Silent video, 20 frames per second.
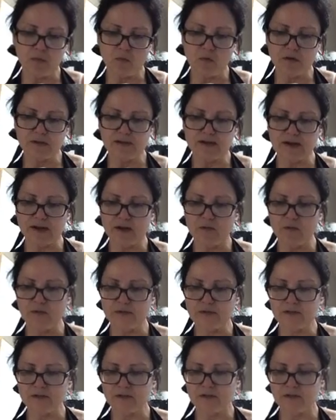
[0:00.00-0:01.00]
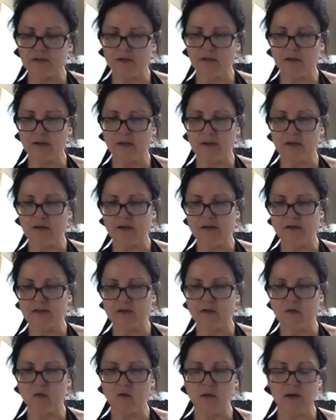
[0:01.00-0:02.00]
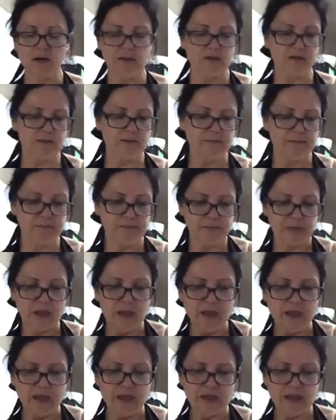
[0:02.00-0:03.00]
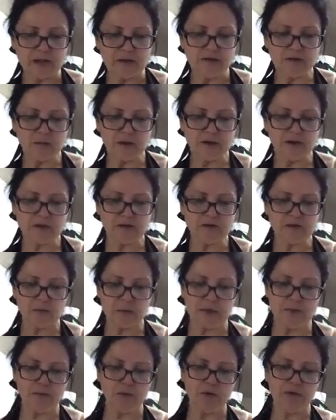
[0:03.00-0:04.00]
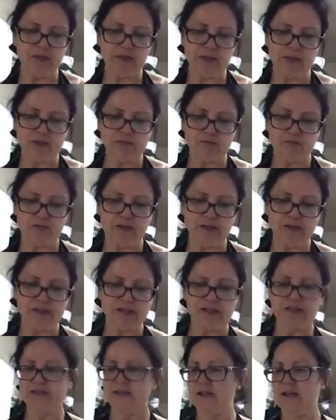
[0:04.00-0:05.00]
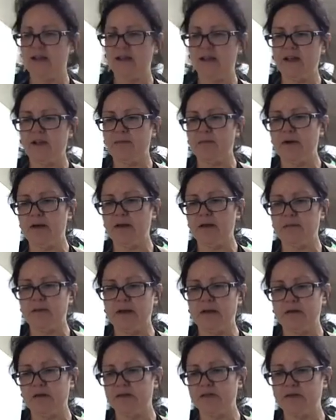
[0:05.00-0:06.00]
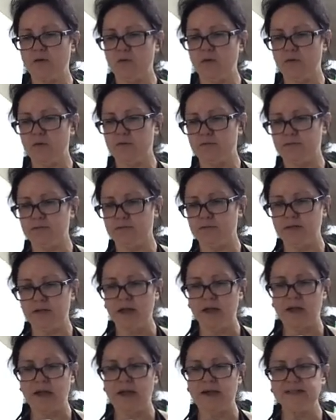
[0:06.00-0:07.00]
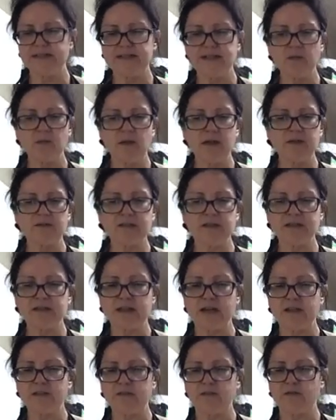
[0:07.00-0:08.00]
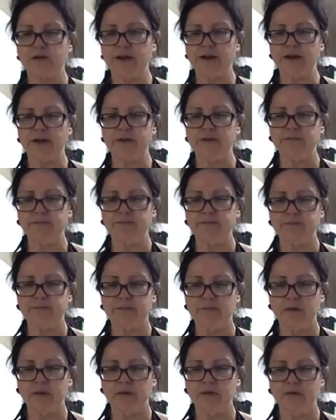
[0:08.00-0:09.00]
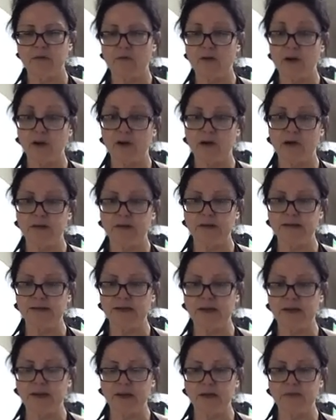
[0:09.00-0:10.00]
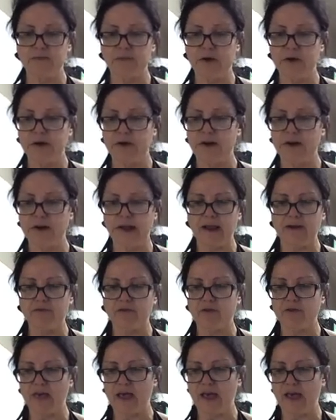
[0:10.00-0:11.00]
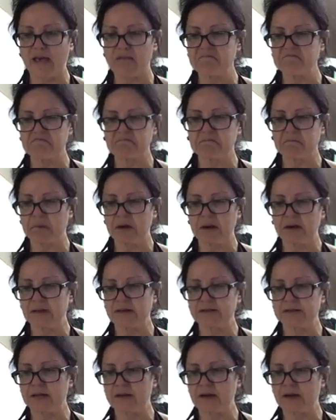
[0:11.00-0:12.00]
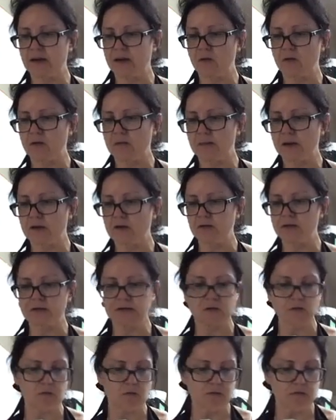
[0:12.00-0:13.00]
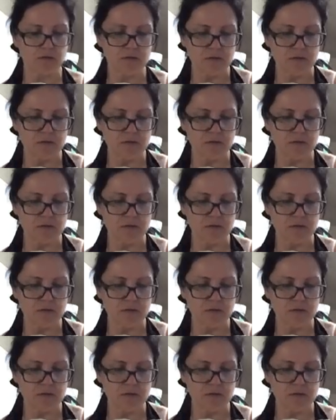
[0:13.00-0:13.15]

ones that I went to like high school with. And I was one of those people that really didn't date anybody in my high school. I did when I was in 10th grade, if you want to call that dating. But after that, I didn't date anyone in my high school.